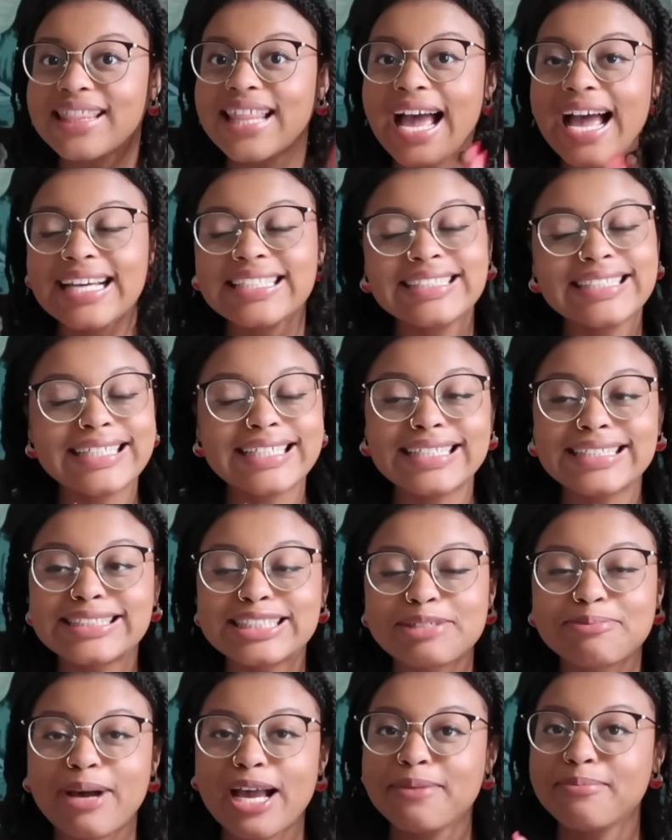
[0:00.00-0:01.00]
that
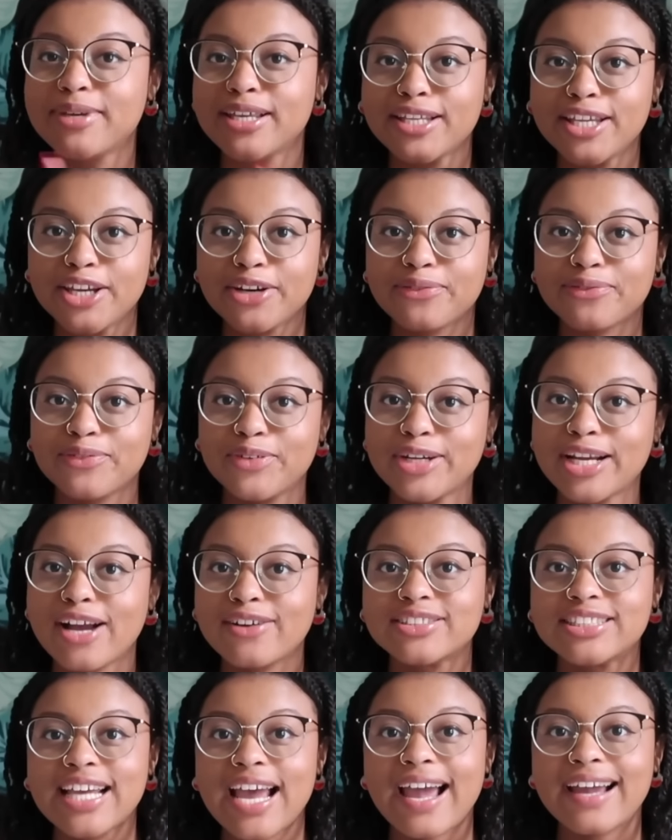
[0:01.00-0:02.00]
is my mid-year
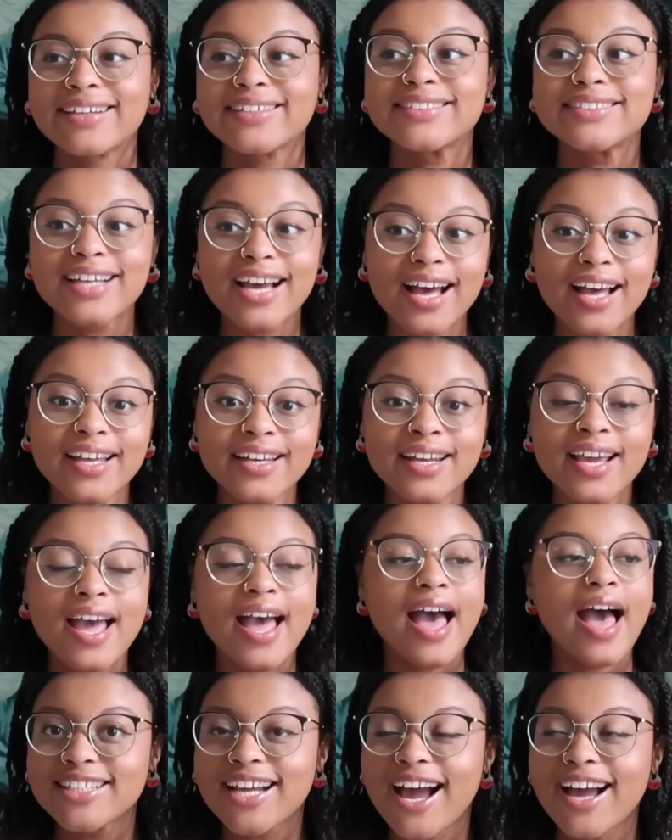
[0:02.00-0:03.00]
freakout tag done.
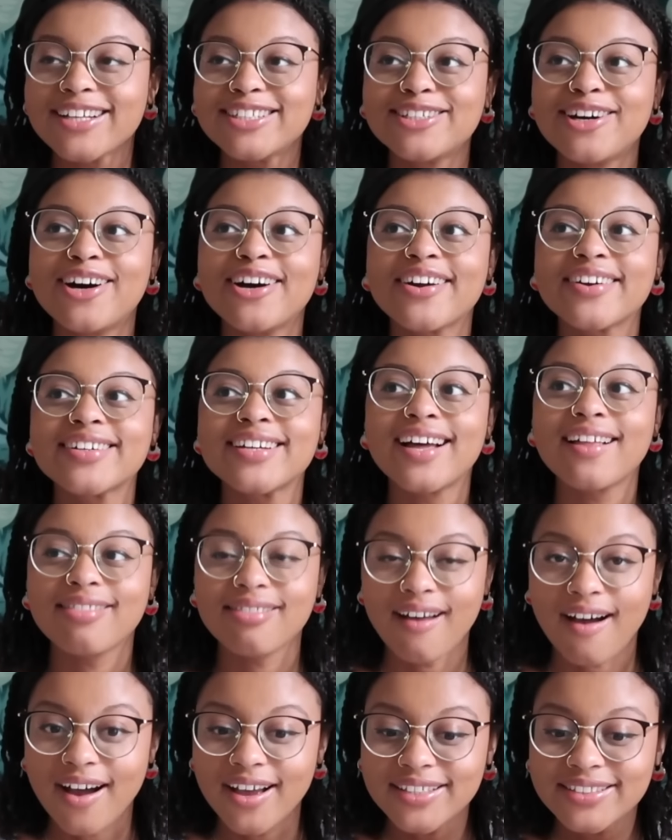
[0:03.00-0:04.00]
I talked a
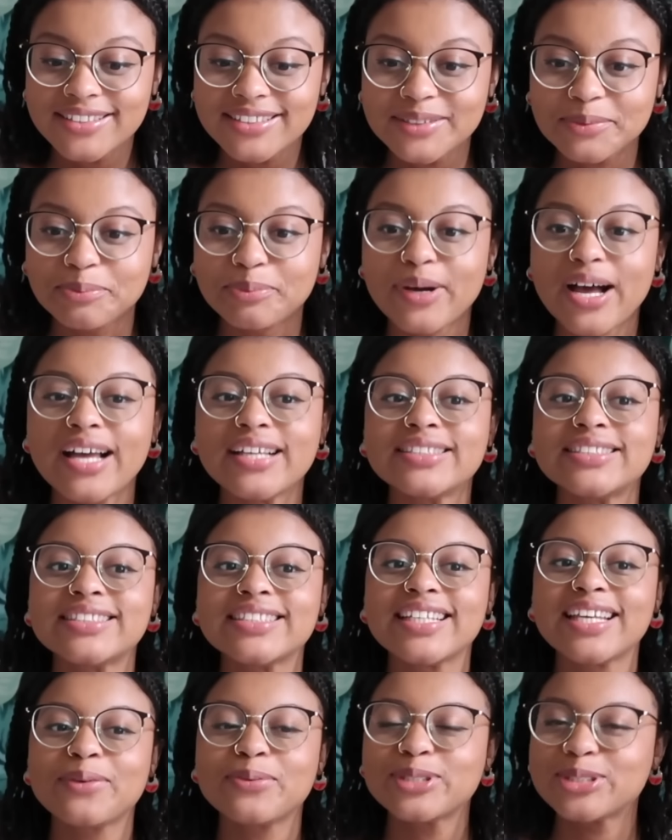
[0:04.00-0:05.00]
lot, but
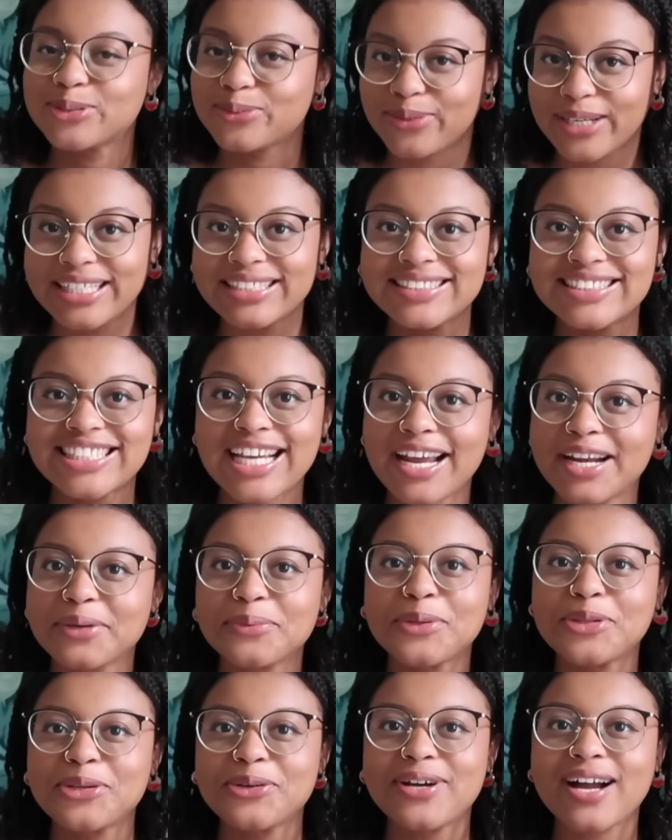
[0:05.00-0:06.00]
it was great chatting
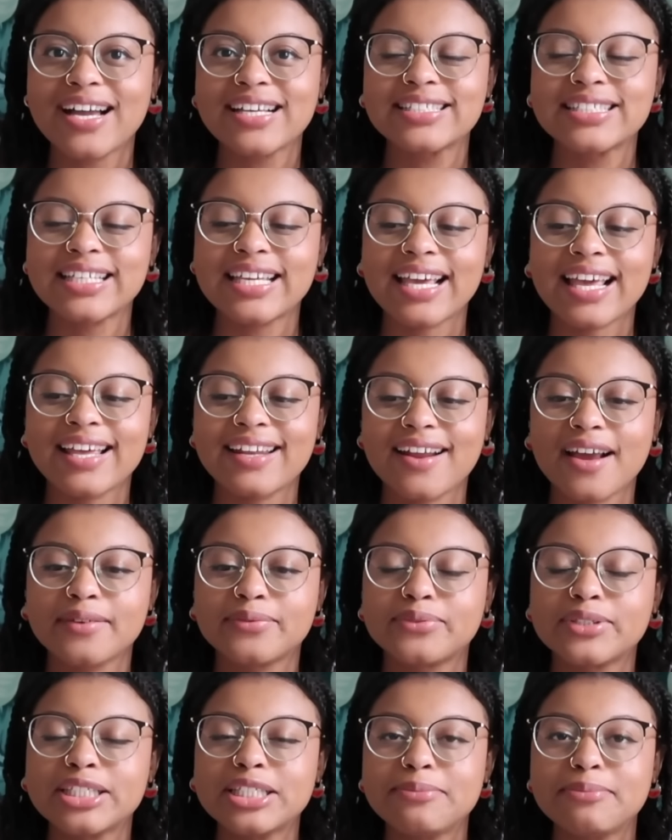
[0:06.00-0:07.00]
with you guys again. I
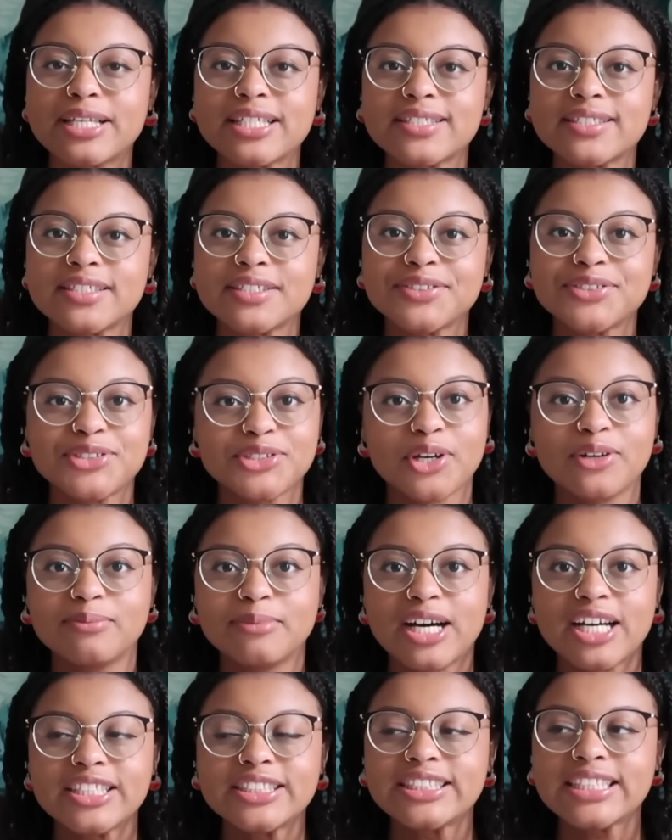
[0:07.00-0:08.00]
really missed it so
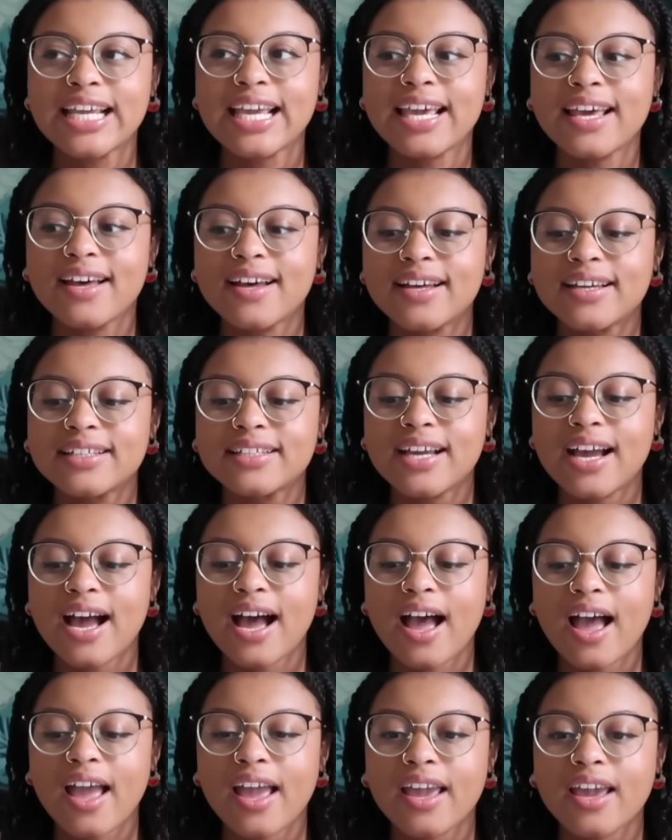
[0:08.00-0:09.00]
much, and
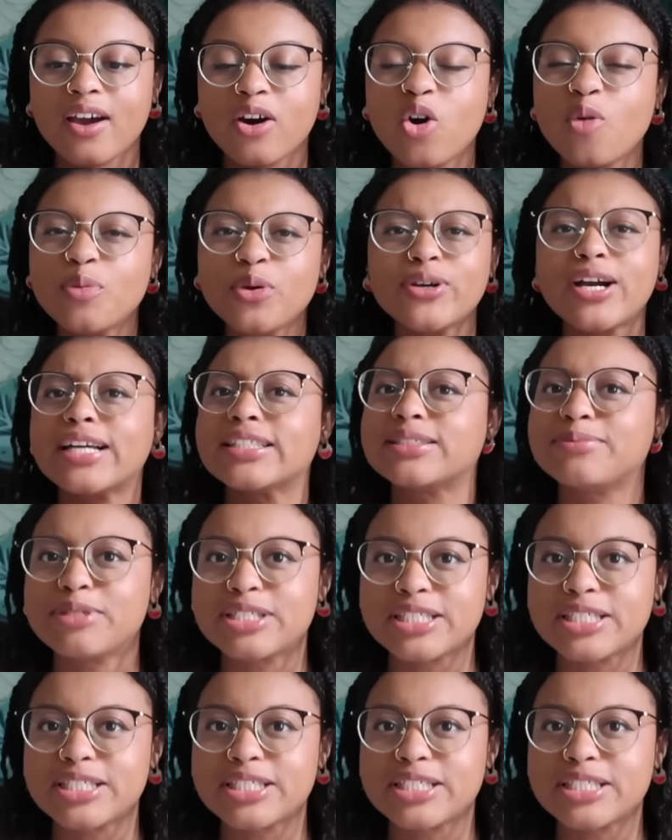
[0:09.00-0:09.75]
I hope you guys